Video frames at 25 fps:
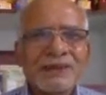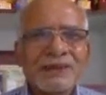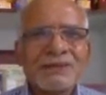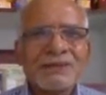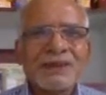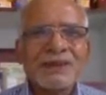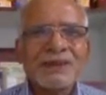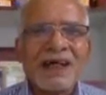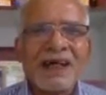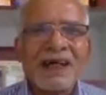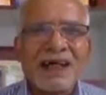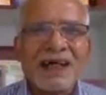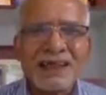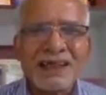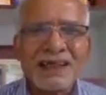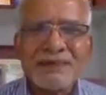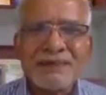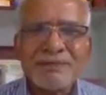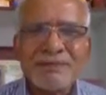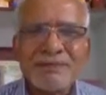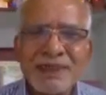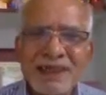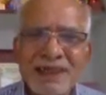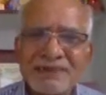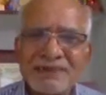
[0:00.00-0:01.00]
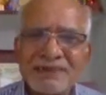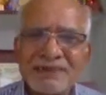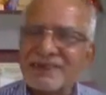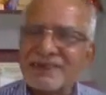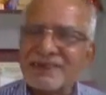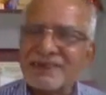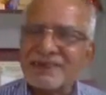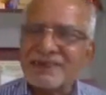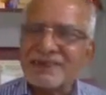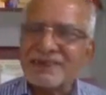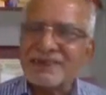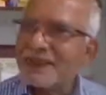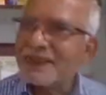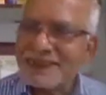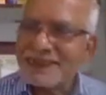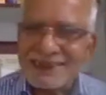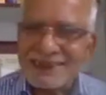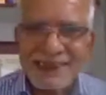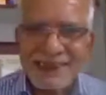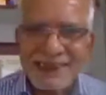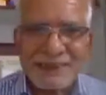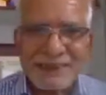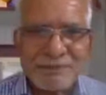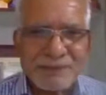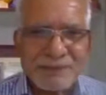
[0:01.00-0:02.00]
would hardly be affected by a
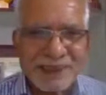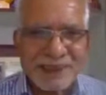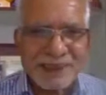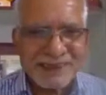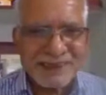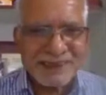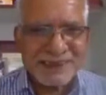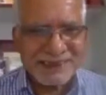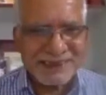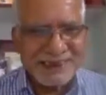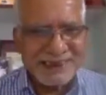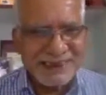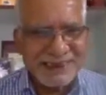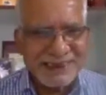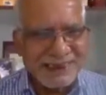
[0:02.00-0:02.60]
second prize.